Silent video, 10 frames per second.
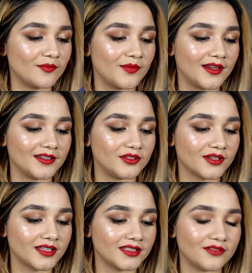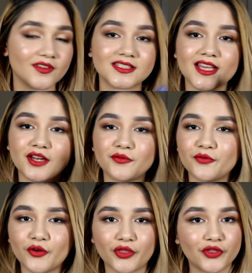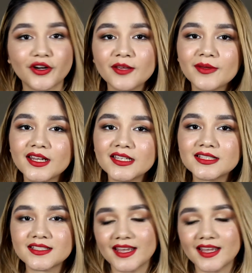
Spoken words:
But you can leave this in for 30 minutes,